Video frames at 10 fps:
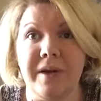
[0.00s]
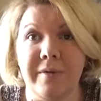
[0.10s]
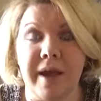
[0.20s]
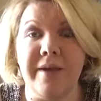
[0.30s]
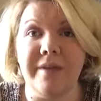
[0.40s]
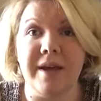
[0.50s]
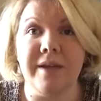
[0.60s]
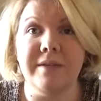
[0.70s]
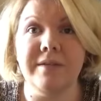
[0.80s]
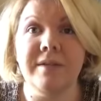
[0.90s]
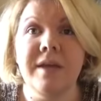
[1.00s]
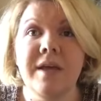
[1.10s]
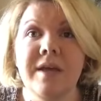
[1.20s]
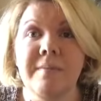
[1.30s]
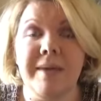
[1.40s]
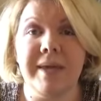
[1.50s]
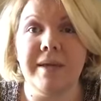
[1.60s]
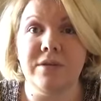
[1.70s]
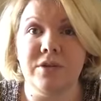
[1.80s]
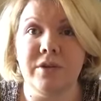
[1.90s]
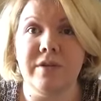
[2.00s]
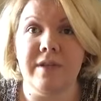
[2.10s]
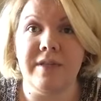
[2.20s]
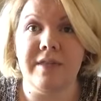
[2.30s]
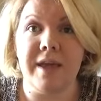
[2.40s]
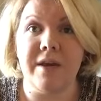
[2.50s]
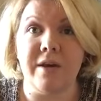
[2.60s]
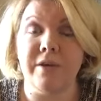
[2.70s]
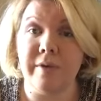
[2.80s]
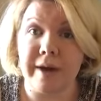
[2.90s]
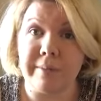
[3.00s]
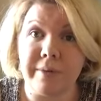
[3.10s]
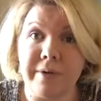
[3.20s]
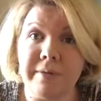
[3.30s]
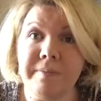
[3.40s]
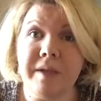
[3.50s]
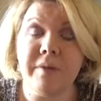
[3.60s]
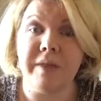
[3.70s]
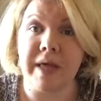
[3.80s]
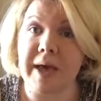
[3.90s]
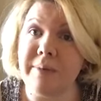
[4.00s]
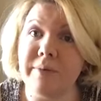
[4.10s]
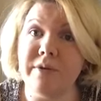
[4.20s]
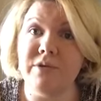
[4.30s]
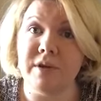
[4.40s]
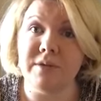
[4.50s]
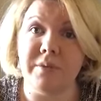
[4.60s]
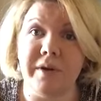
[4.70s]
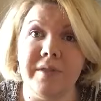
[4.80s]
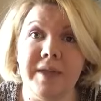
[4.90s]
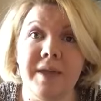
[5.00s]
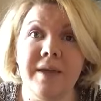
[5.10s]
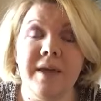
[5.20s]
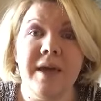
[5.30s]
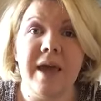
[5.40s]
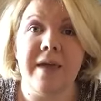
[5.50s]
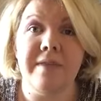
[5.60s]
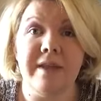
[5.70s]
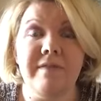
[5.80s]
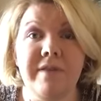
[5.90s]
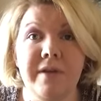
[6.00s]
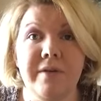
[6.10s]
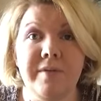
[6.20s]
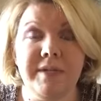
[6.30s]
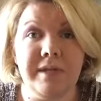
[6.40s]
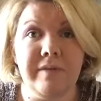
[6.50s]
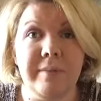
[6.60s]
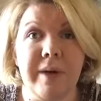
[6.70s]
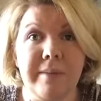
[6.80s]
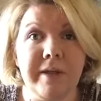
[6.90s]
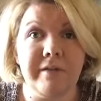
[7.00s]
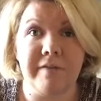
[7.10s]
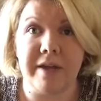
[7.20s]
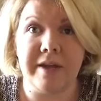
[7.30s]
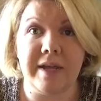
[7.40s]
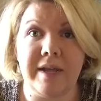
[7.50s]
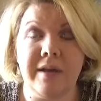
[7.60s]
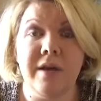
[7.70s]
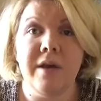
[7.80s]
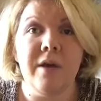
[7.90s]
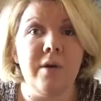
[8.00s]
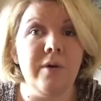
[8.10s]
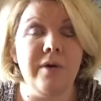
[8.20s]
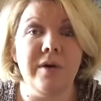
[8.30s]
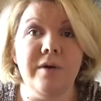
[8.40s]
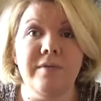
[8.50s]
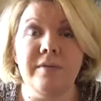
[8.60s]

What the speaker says: around us, making sure that they are credible, reliable, trustworthy, and that if they're receiving public funding or